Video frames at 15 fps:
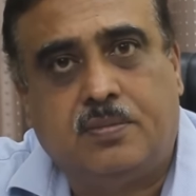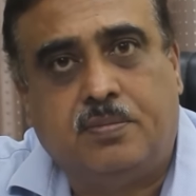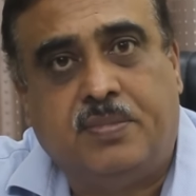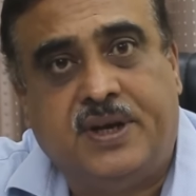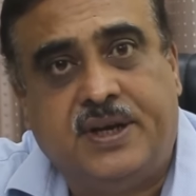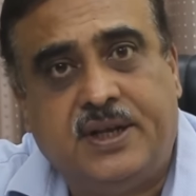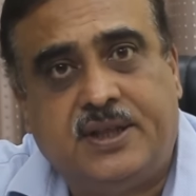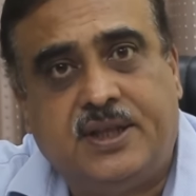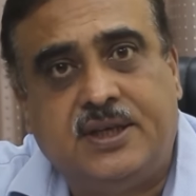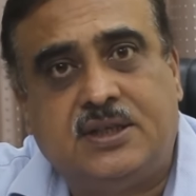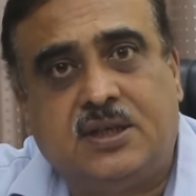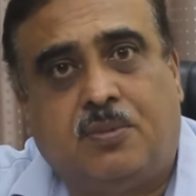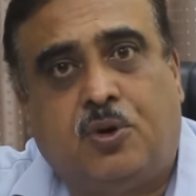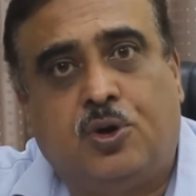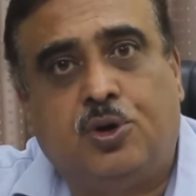many things
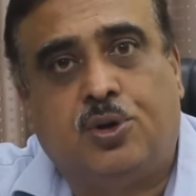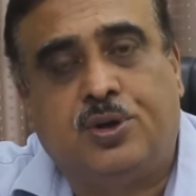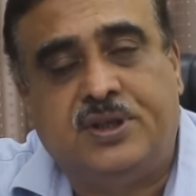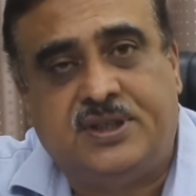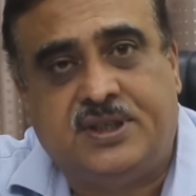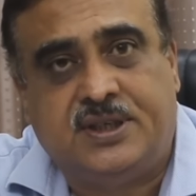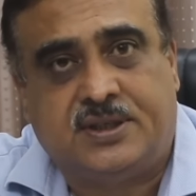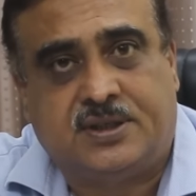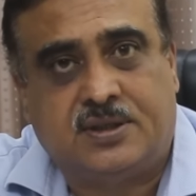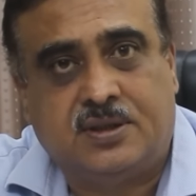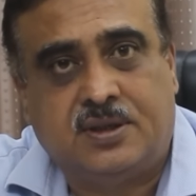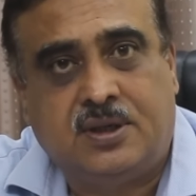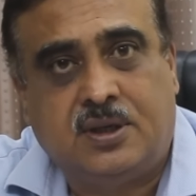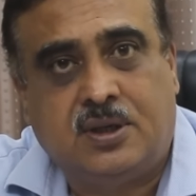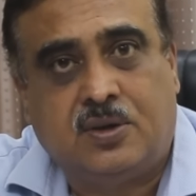about your disease,
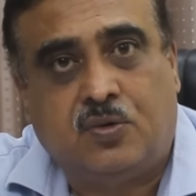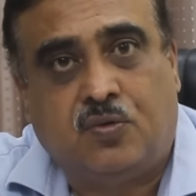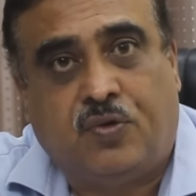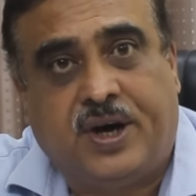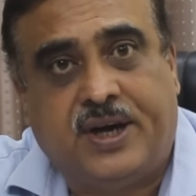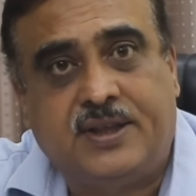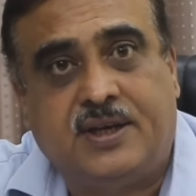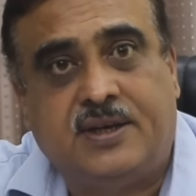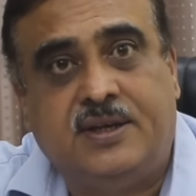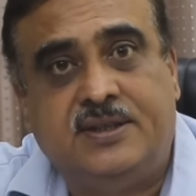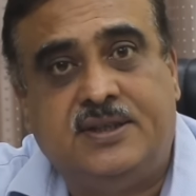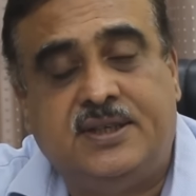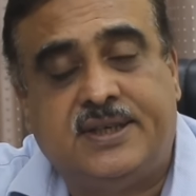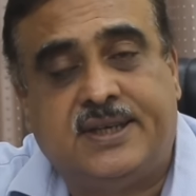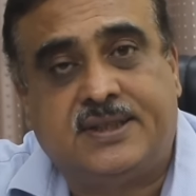why the
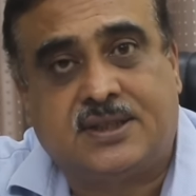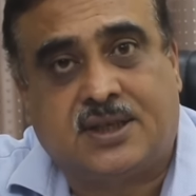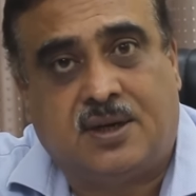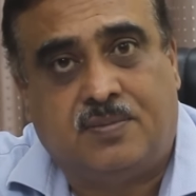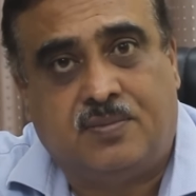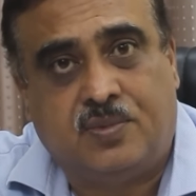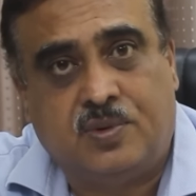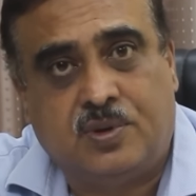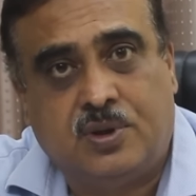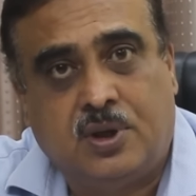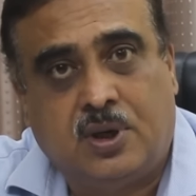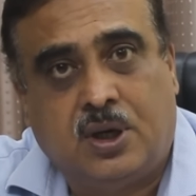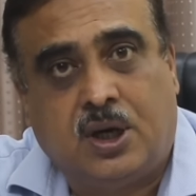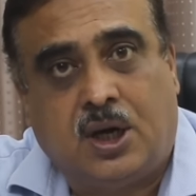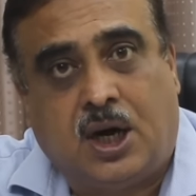disease has come,
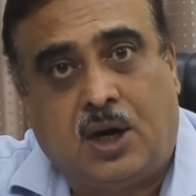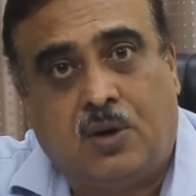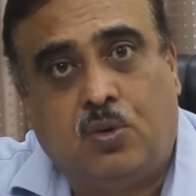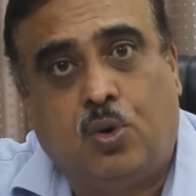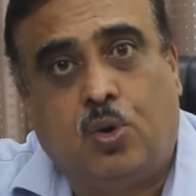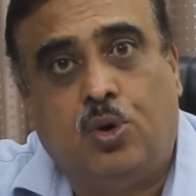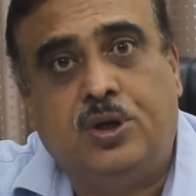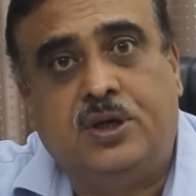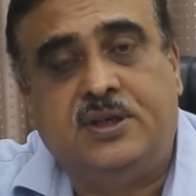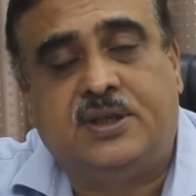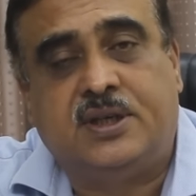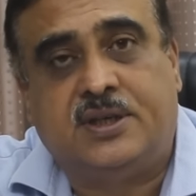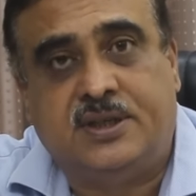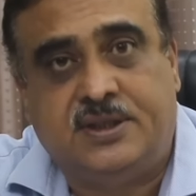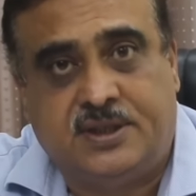how old is
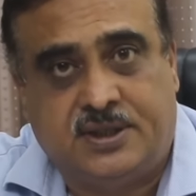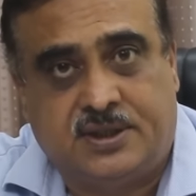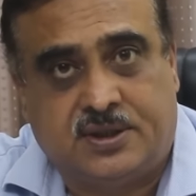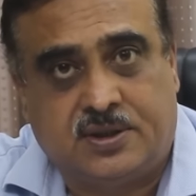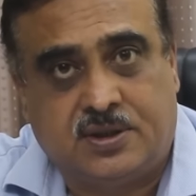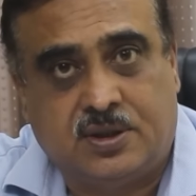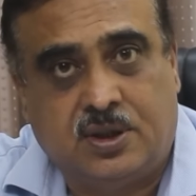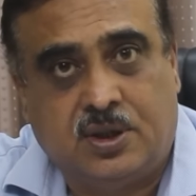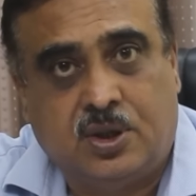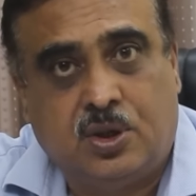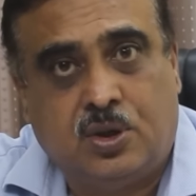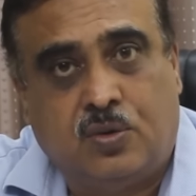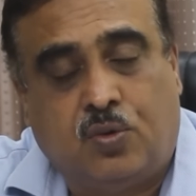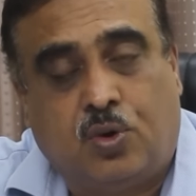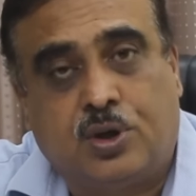the disease,
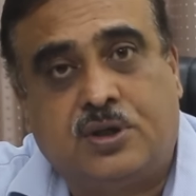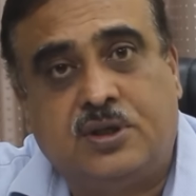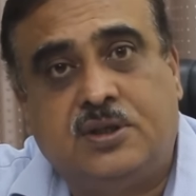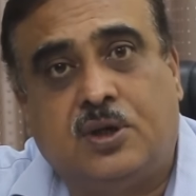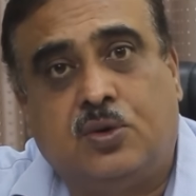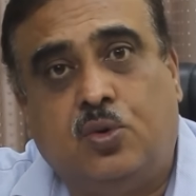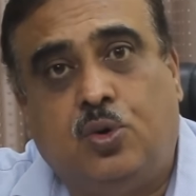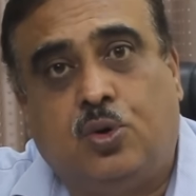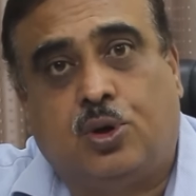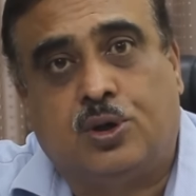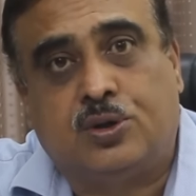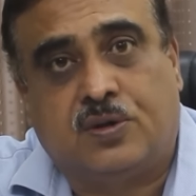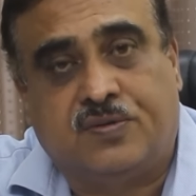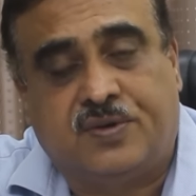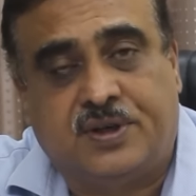what is the root
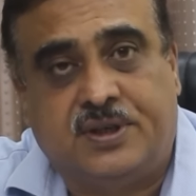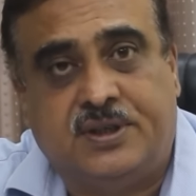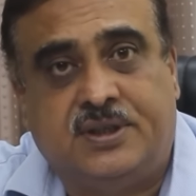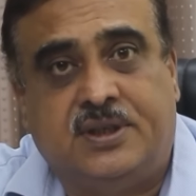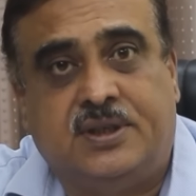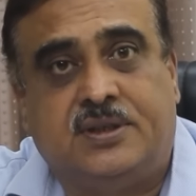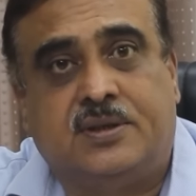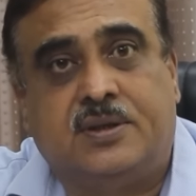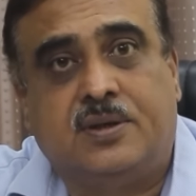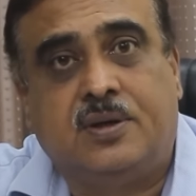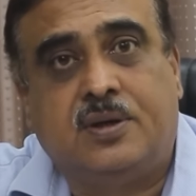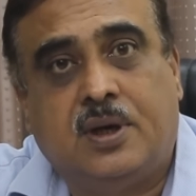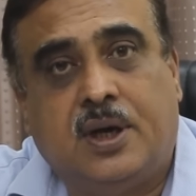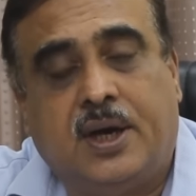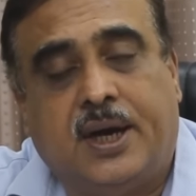cause of the disease,
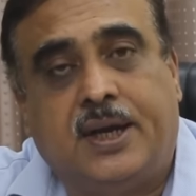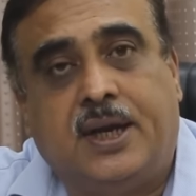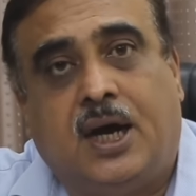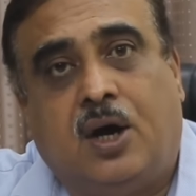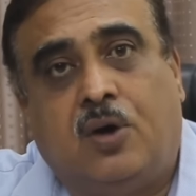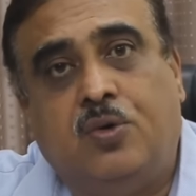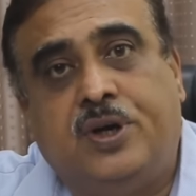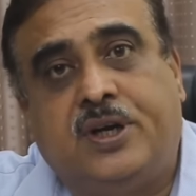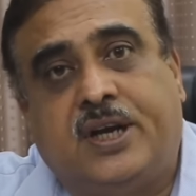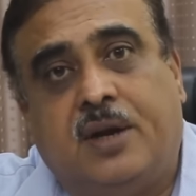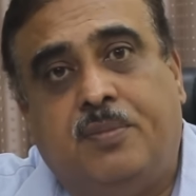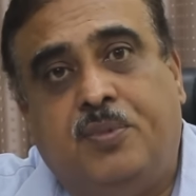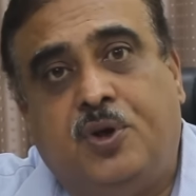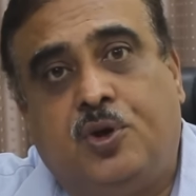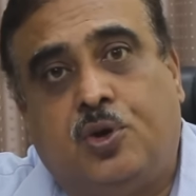and how it
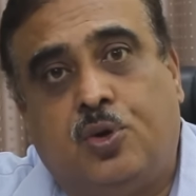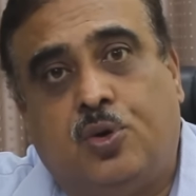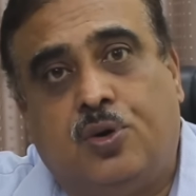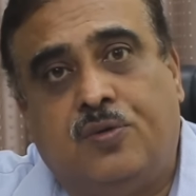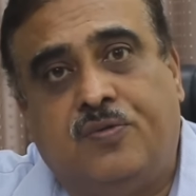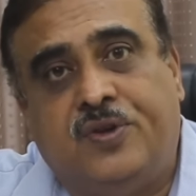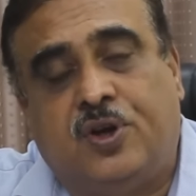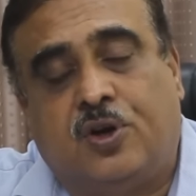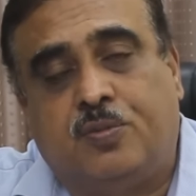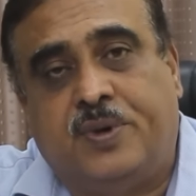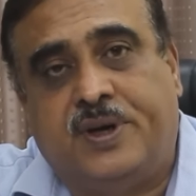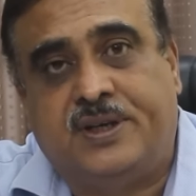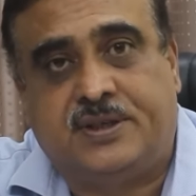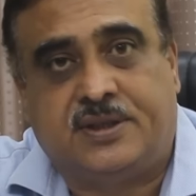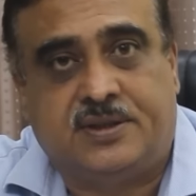can be cured without
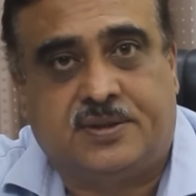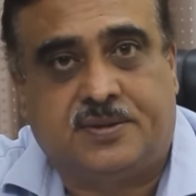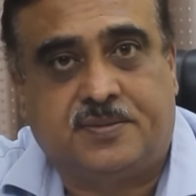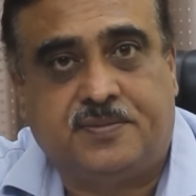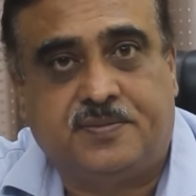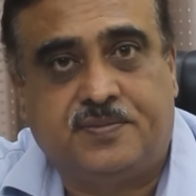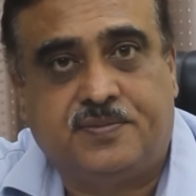medicines.